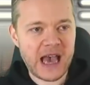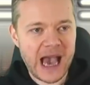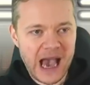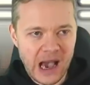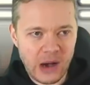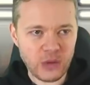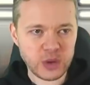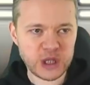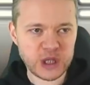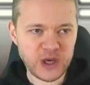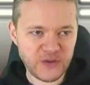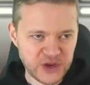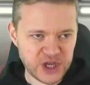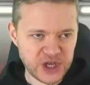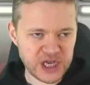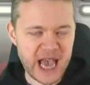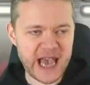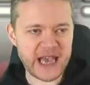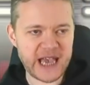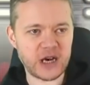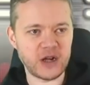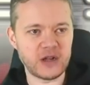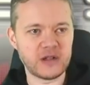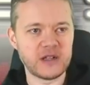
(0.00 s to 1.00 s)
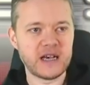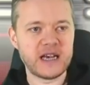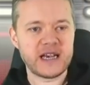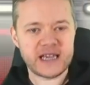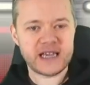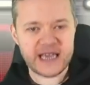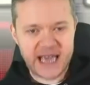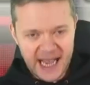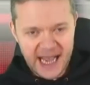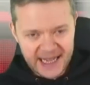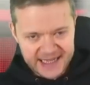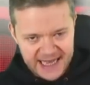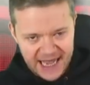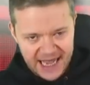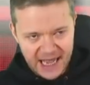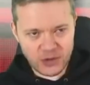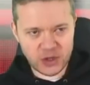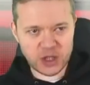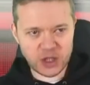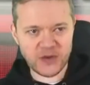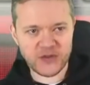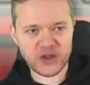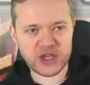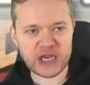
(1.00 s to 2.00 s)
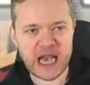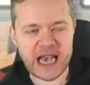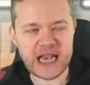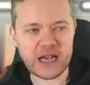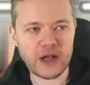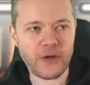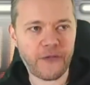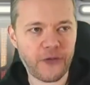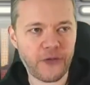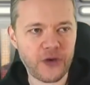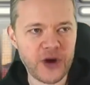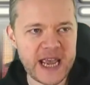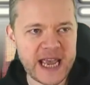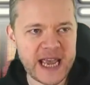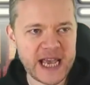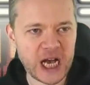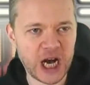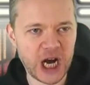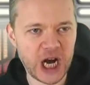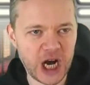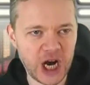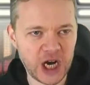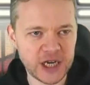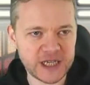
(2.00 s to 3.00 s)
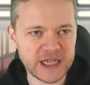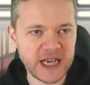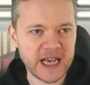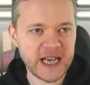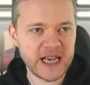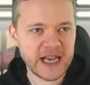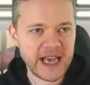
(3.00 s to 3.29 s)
Out of jail. Get out of jail free card.